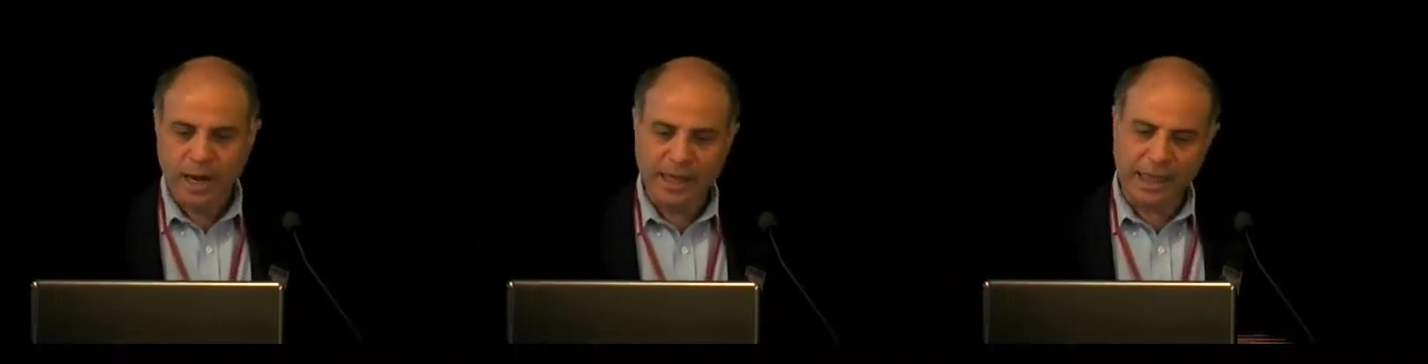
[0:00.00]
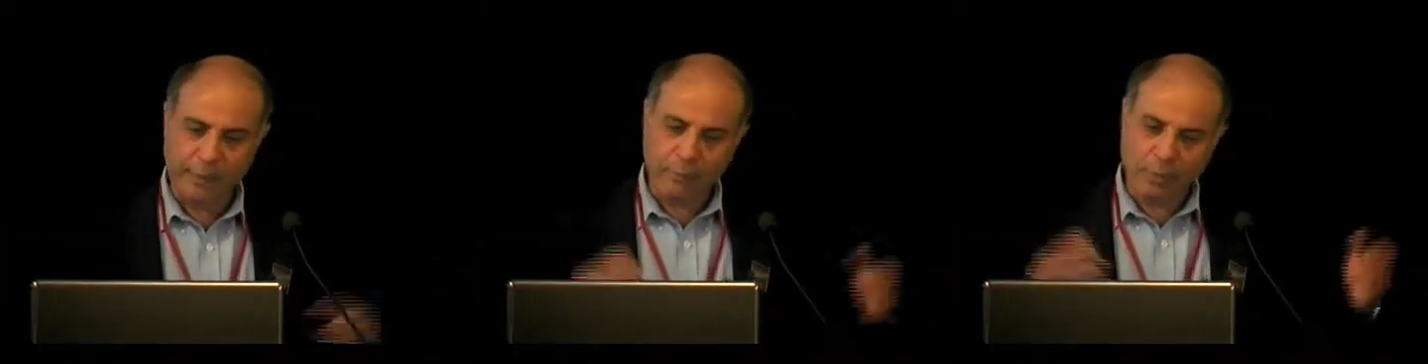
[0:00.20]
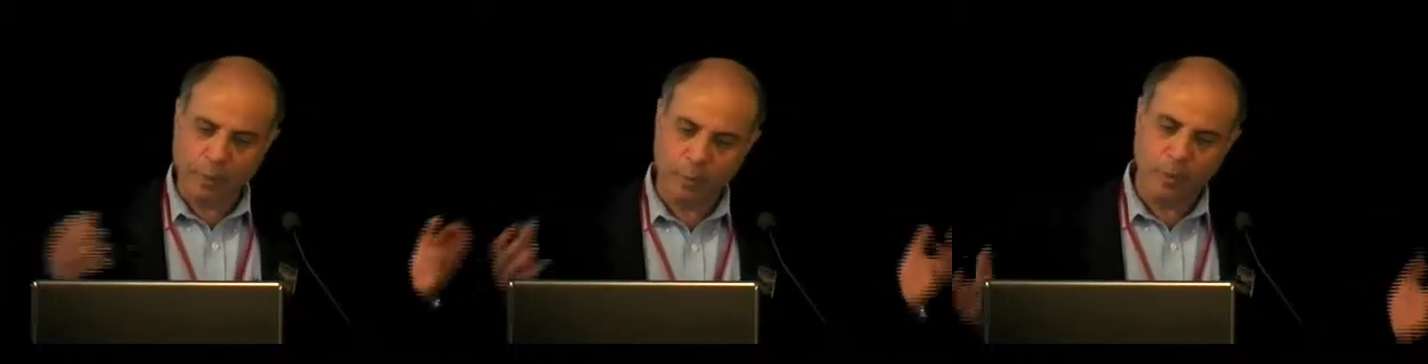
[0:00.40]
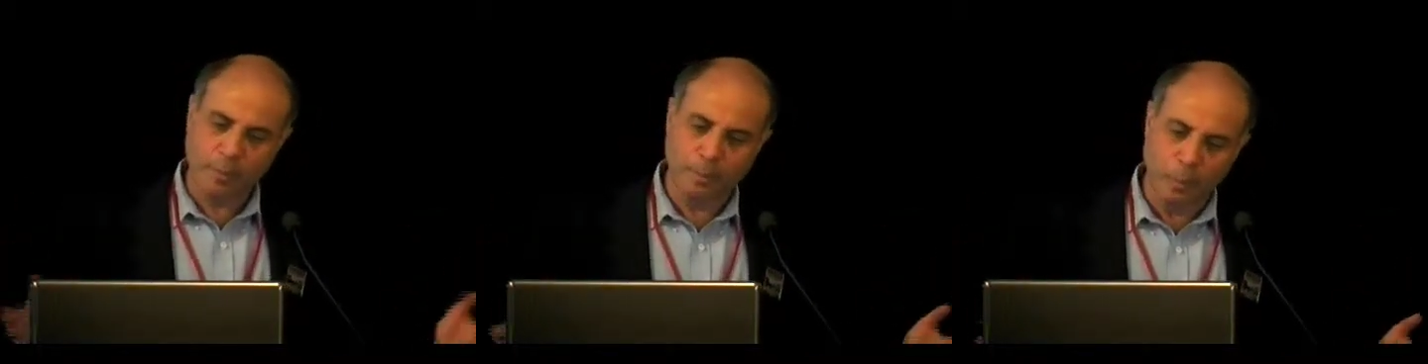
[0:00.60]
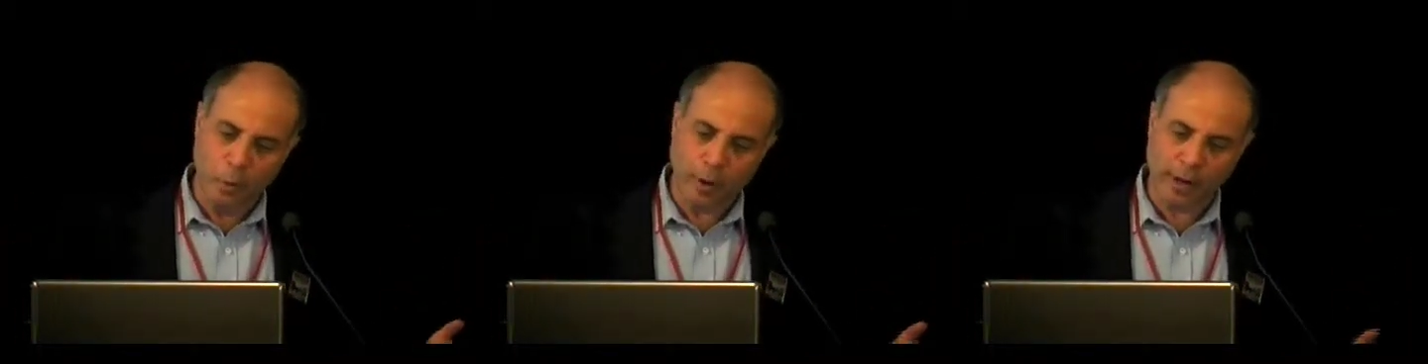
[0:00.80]
and they went with
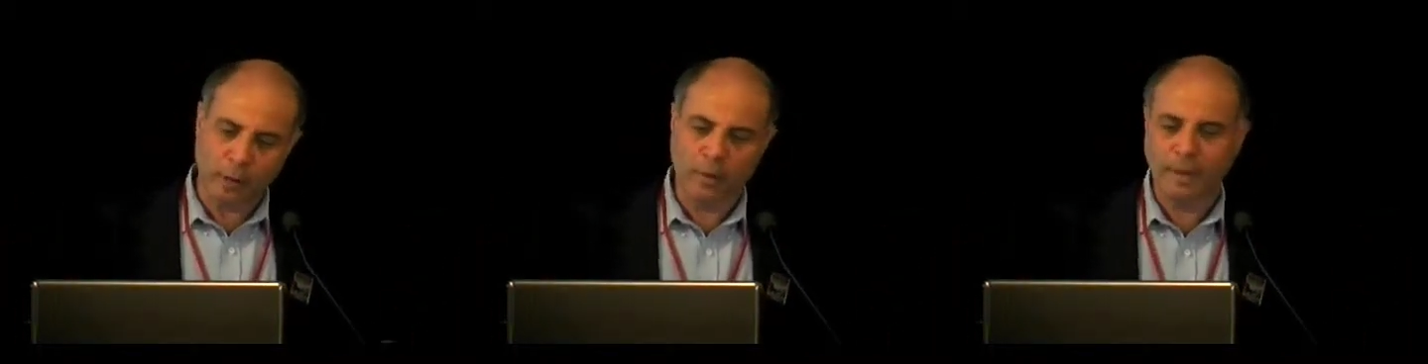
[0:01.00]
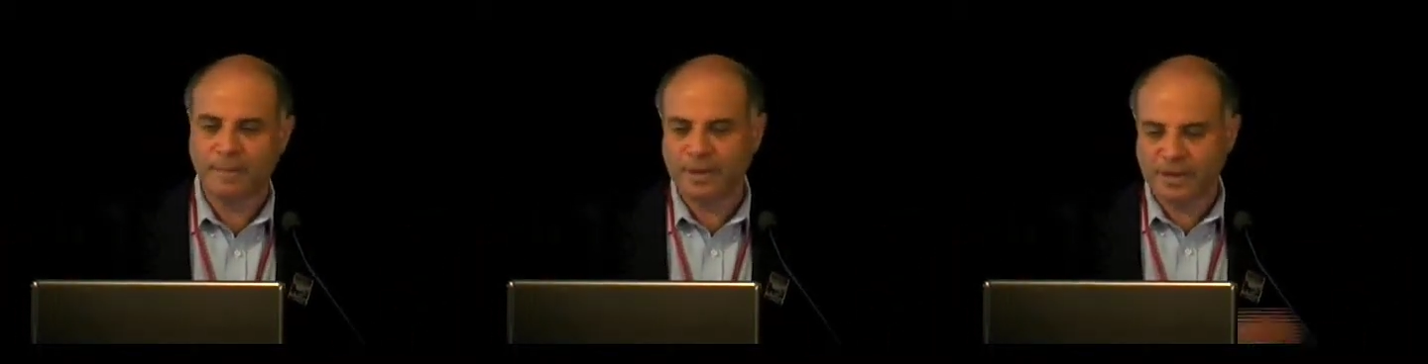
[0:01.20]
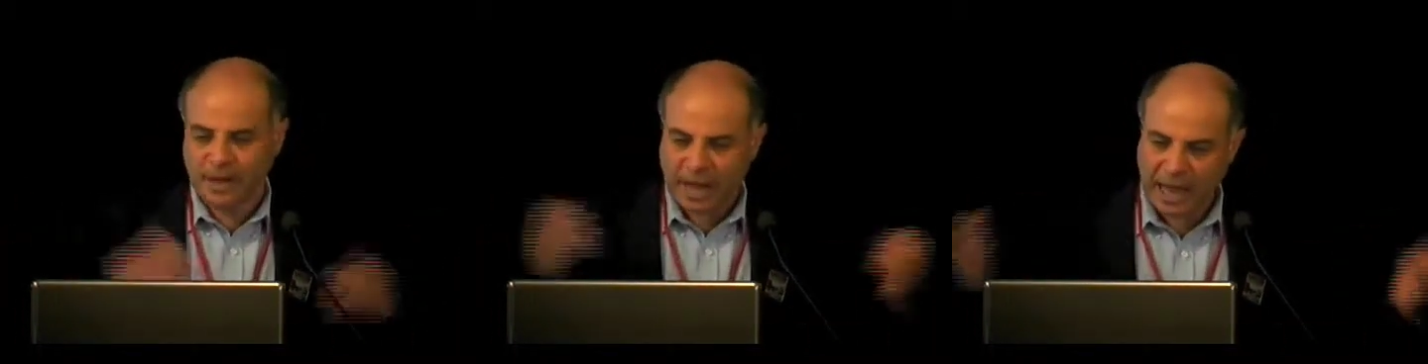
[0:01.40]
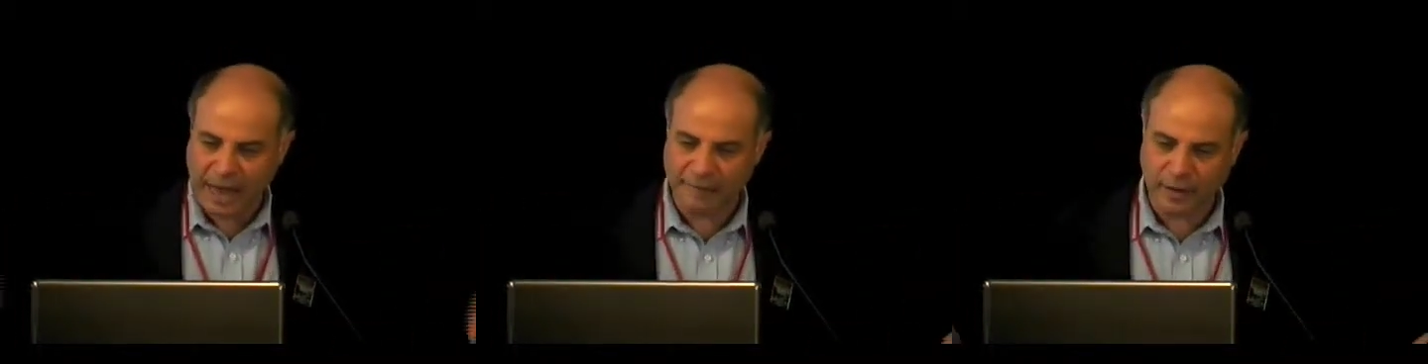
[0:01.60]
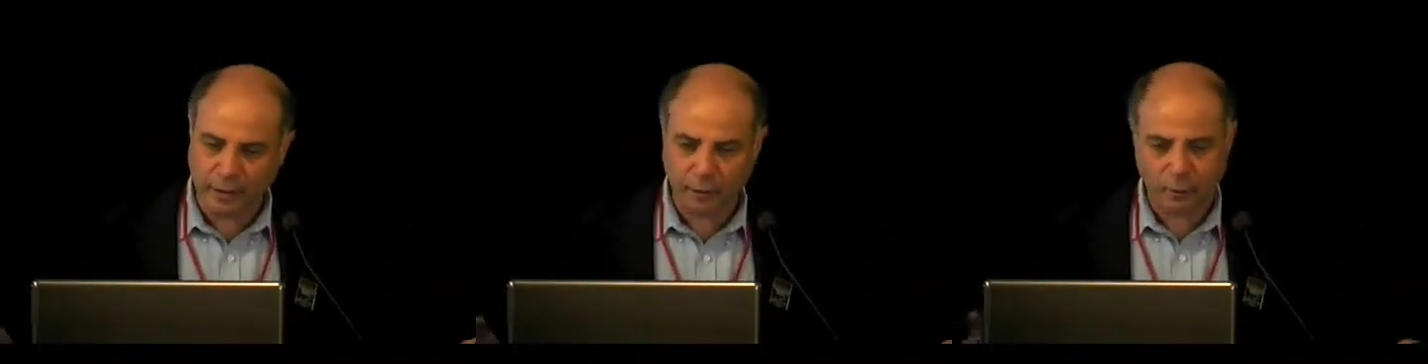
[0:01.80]
more equipment and
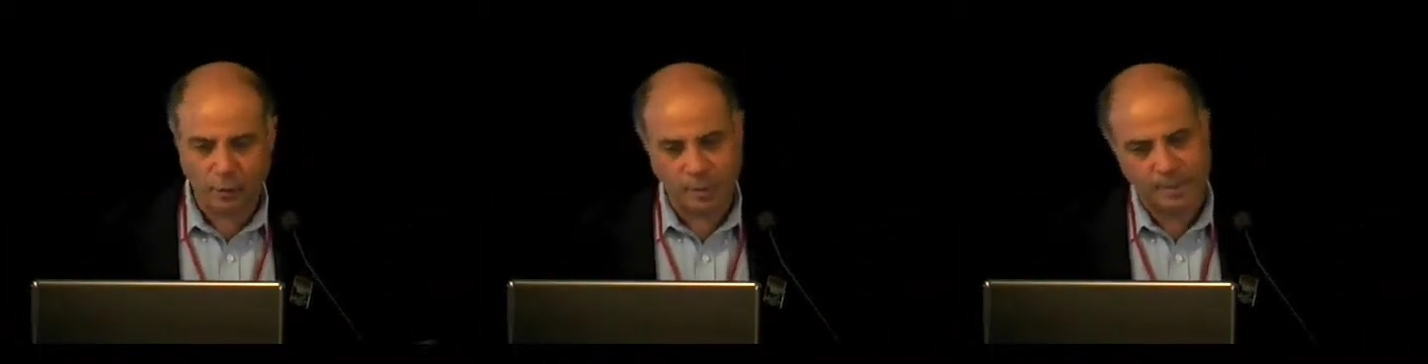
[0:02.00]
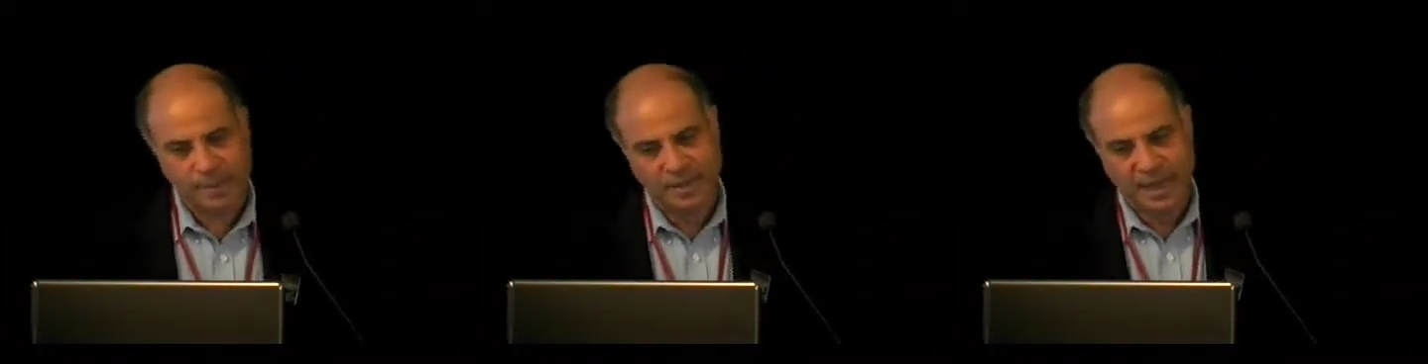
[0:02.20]
heavier equipment.